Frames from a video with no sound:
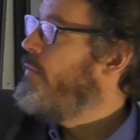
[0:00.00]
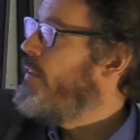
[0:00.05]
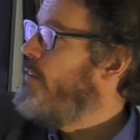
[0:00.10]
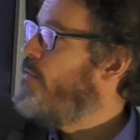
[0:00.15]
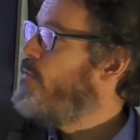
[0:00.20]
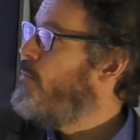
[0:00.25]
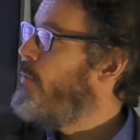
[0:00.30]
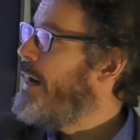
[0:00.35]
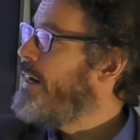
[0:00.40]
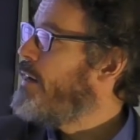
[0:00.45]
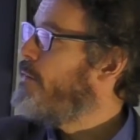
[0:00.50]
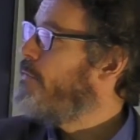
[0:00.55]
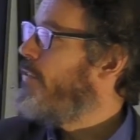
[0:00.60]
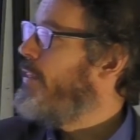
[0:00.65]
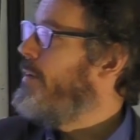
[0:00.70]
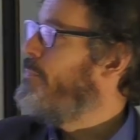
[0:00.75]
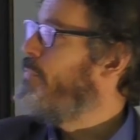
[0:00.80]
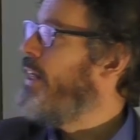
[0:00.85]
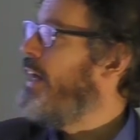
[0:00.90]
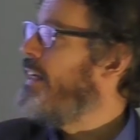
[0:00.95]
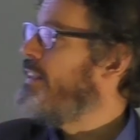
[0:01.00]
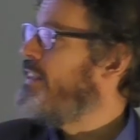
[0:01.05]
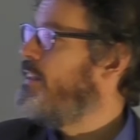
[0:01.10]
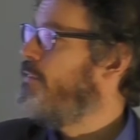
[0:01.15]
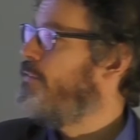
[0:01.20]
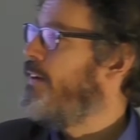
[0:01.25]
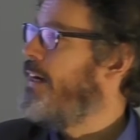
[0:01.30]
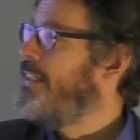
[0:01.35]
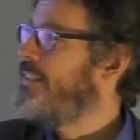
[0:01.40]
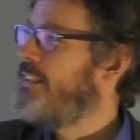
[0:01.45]
If one of them
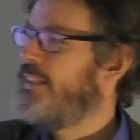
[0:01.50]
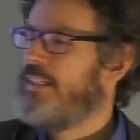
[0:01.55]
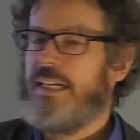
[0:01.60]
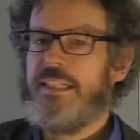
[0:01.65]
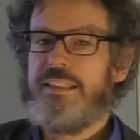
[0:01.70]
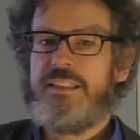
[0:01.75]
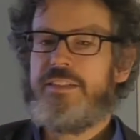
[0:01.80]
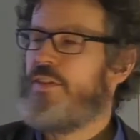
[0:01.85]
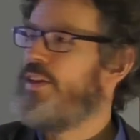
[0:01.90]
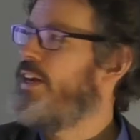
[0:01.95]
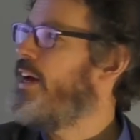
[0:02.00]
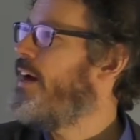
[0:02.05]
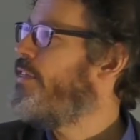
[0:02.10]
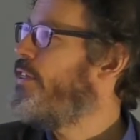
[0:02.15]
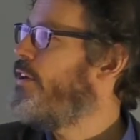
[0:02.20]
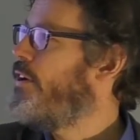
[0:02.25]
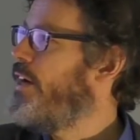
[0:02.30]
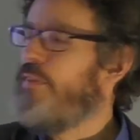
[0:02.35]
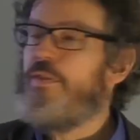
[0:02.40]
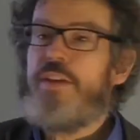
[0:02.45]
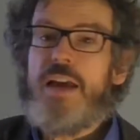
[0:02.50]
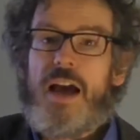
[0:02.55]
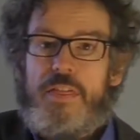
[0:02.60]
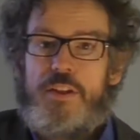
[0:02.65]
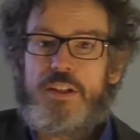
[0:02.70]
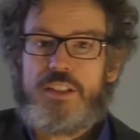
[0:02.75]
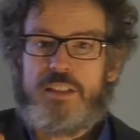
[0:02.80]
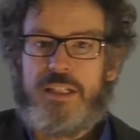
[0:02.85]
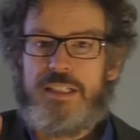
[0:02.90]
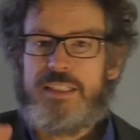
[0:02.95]
testifies against the other and the
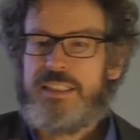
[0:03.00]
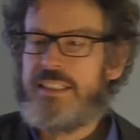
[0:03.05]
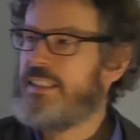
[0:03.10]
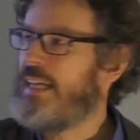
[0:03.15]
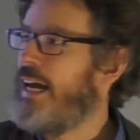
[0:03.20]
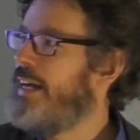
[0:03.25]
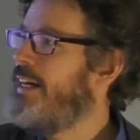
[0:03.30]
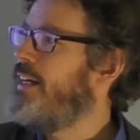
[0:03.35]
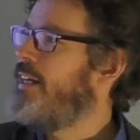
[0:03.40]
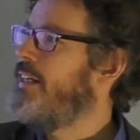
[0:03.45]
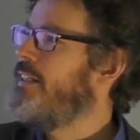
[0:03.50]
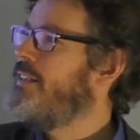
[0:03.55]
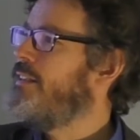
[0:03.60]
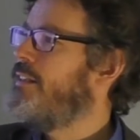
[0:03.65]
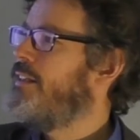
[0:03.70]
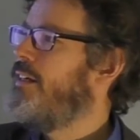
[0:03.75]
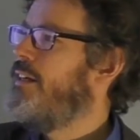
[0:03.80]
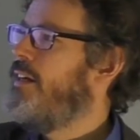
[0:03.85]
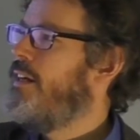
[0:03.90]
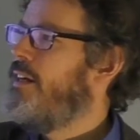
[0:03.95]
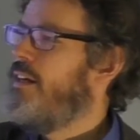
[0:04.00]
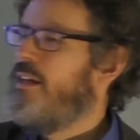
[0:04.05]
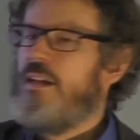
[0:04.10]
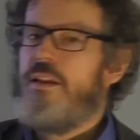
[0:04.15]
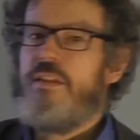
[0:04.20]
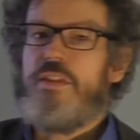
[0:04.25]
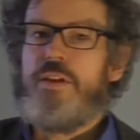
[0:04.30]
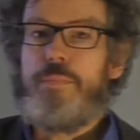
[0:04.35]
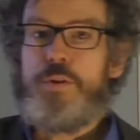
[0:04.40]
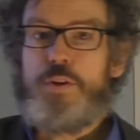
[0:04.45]
other stays silent,
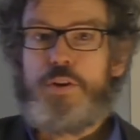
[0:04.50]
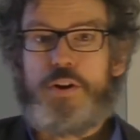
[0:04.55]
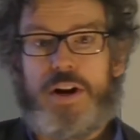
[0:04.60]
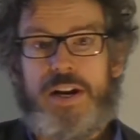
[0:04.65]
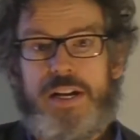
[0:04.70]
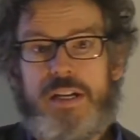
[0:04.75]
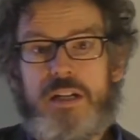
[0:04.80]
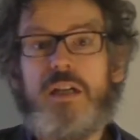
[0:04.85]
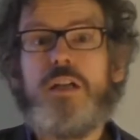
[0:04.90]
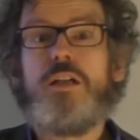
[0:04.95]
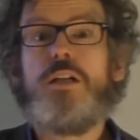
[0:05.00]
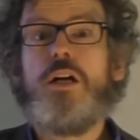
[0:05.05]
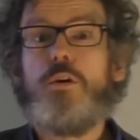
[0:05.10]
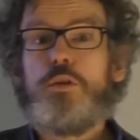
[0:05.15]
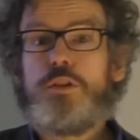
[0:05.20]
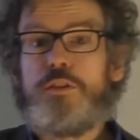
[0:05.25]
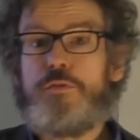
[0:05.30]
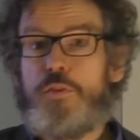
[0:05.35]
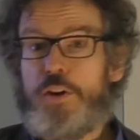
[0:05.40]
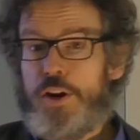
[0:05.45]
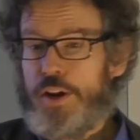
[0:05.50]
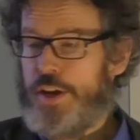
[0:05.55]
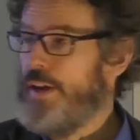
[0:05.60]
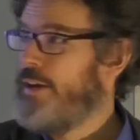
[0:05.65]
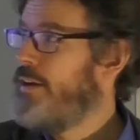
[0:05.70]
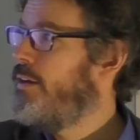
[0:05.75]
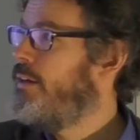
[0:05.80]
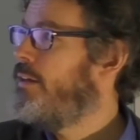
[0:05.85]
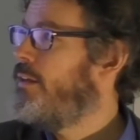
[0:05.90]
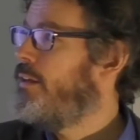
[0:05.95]
the betrayer goes
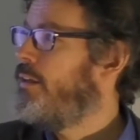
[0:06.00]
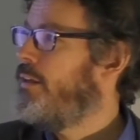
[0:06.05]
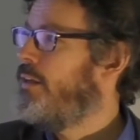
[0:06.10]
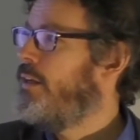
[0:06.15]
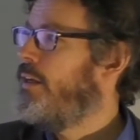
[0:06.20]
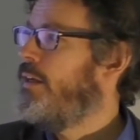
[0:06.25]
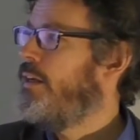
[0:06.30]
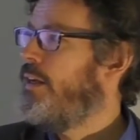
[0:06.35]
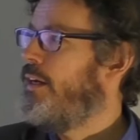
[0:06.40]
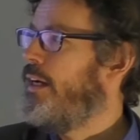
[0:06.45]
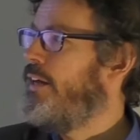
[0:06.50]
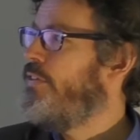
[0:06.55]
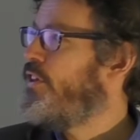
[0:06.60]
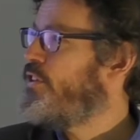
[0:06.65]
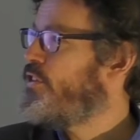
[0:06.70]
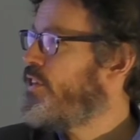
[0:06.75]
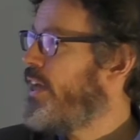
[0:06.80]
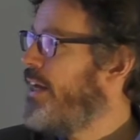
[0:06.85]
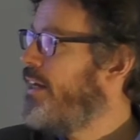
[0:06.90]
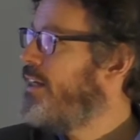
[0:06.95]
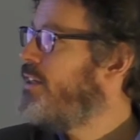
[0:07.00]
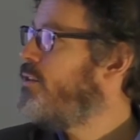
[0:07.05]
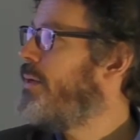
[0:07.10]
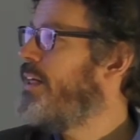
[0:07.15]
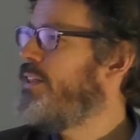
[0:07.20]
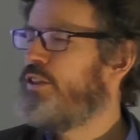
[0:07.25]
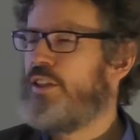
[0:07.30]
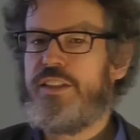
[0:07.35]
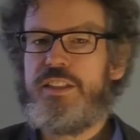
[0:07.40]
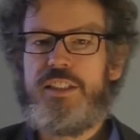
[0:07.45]
free. And the silent
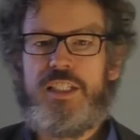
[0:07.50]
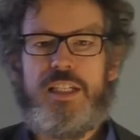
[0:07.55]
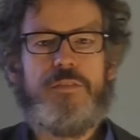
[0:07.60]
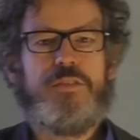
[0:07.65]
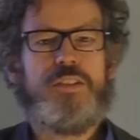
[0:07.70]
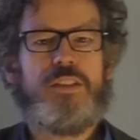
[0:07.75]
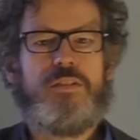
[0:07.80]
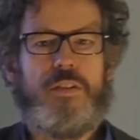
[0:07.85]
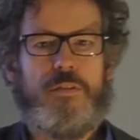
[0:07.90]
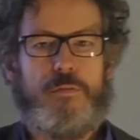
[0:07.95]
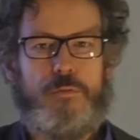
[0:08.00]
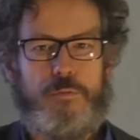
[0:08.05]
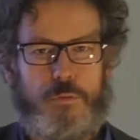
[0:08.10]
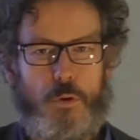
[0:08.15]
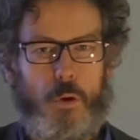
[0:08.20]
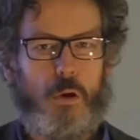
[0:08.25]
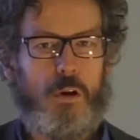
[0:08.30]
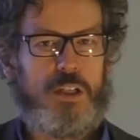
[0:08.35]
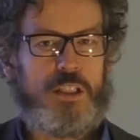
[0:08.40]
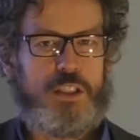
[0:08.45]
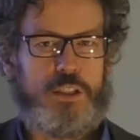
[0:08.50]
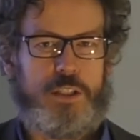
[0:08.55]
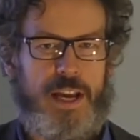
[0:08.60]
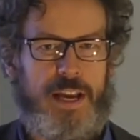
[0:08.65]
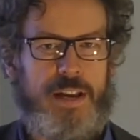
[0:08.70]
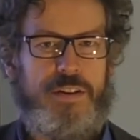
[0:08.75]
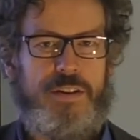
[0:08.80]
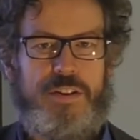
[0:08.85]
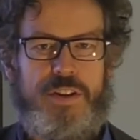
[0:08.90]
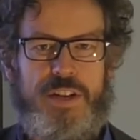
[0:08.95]
one receives the full
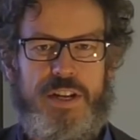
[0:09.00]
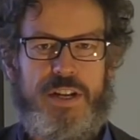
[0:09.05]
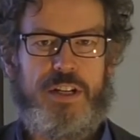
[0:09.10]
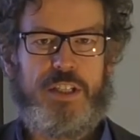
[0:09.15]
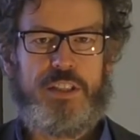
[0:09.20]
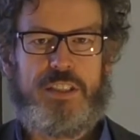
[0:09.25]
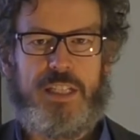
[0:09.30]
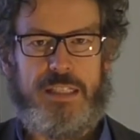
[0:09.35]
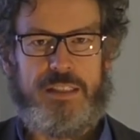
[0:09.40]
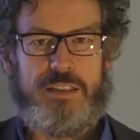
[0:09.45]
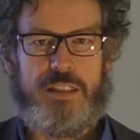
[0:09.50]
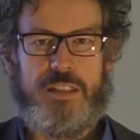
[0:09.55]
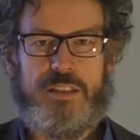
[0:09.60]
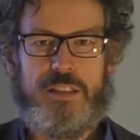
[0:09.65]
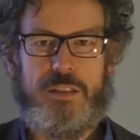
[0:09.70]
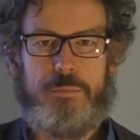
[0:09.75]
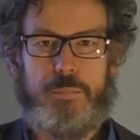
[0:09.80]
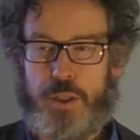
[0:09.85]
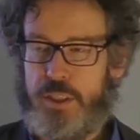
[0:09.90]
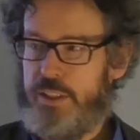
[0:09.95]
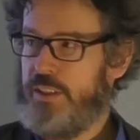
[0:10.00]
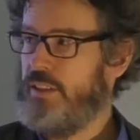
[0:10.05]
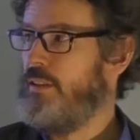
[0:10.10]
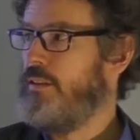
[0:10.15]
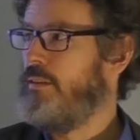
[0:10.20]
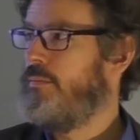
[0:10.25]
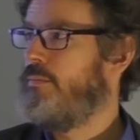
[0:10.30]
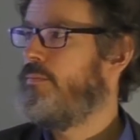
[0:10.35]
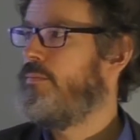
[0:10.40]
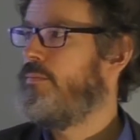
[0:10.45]
10-year sentence in prison.